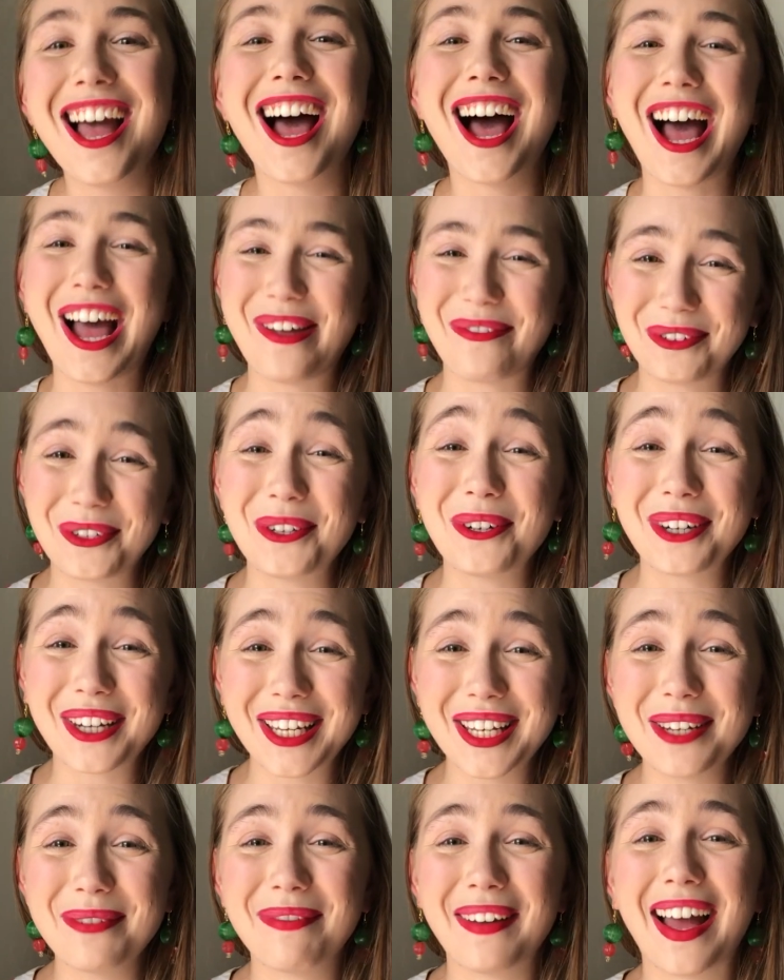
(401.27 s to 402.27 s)
I'm
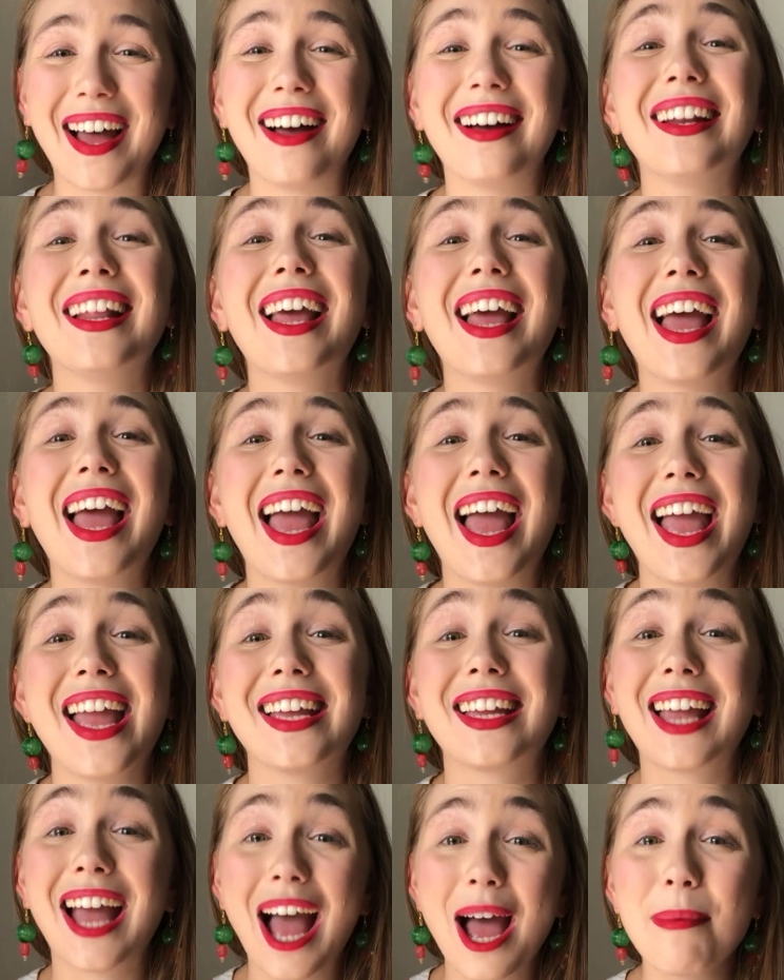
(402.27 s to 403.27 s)
talking about a
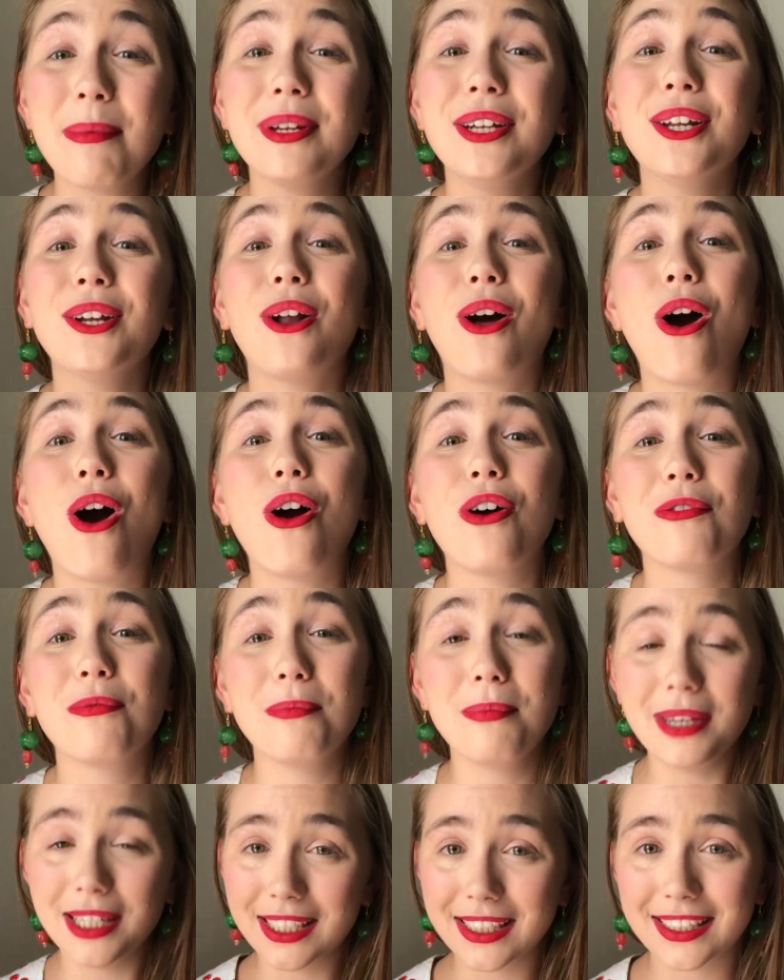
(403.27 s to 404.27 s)
Cabinet of
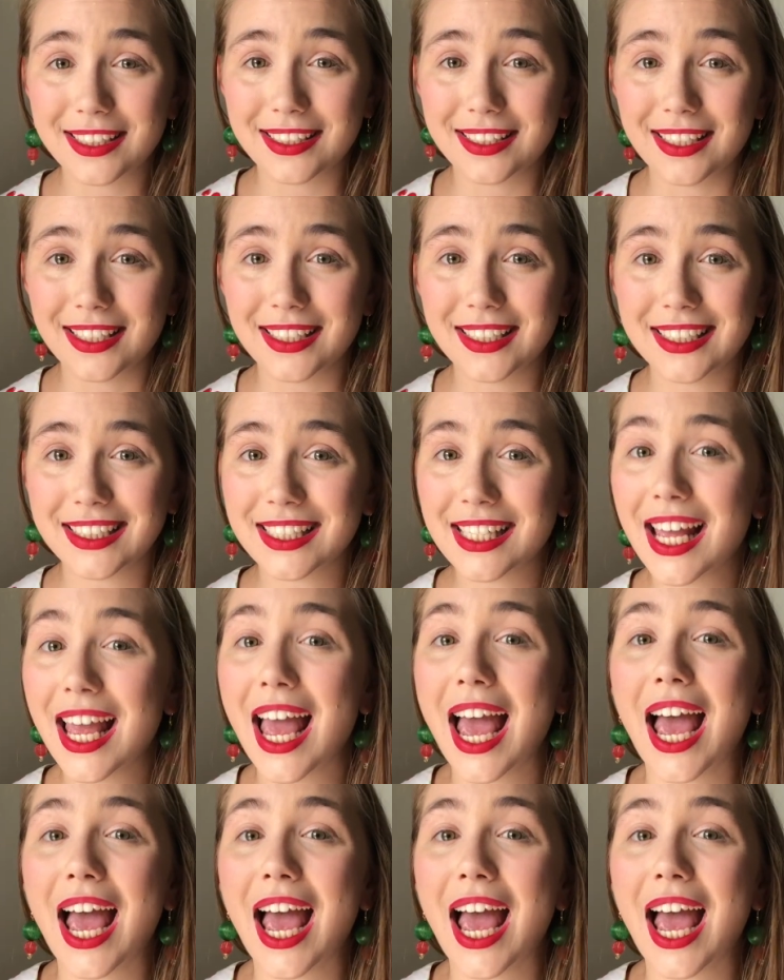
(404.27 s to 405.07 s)
Ministers.